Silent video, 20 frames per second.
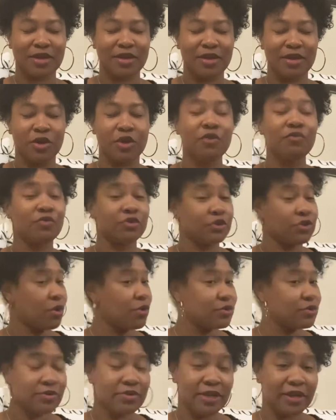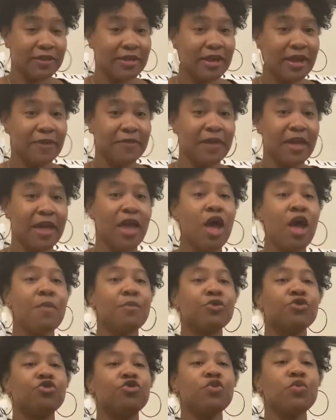good results or nothing like that,
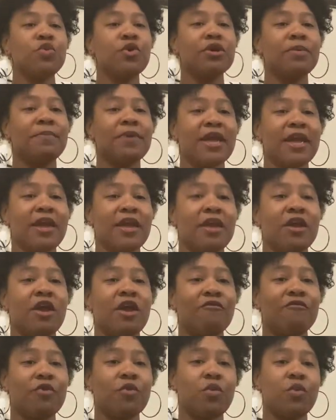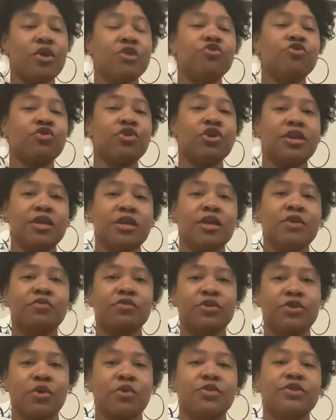but you want to pay for what you're going to get
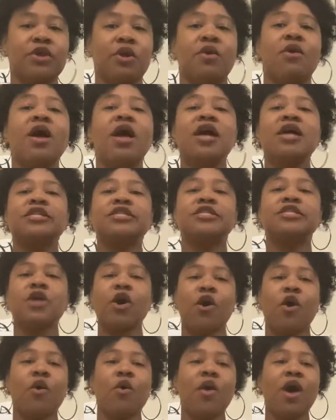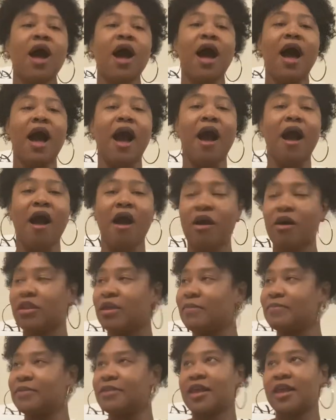results on. So all
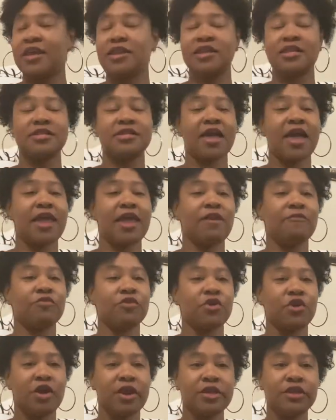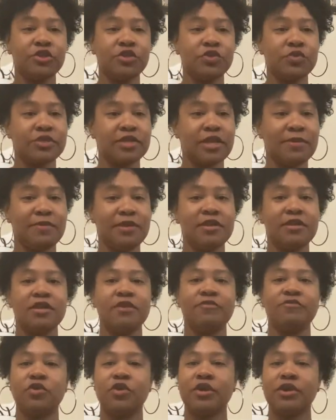I'm saying is that if you're going to do CBD,
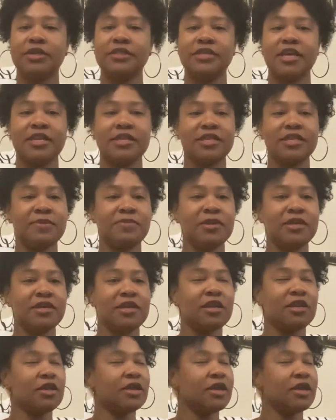if you're going to take CBD,